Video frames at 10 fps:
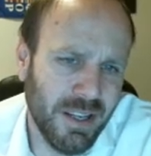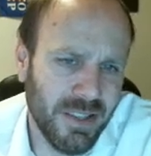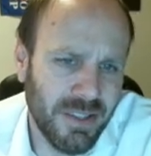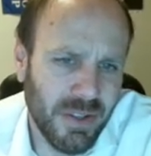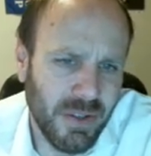
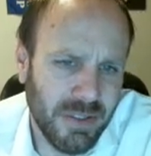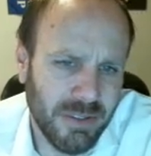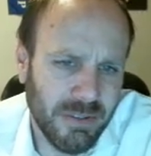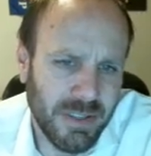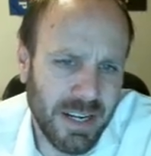So
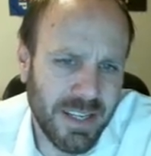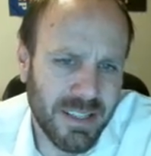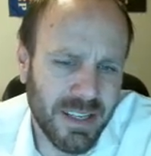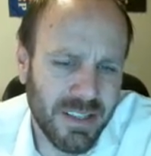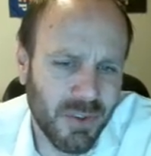I guess
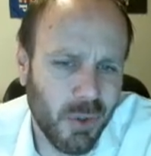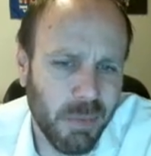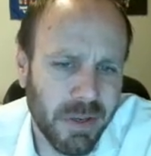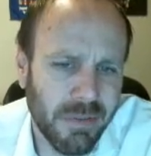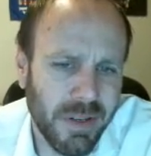that's not too
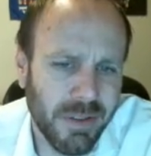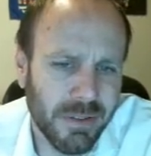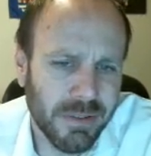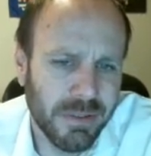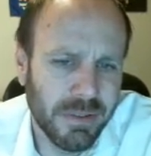big of a deal,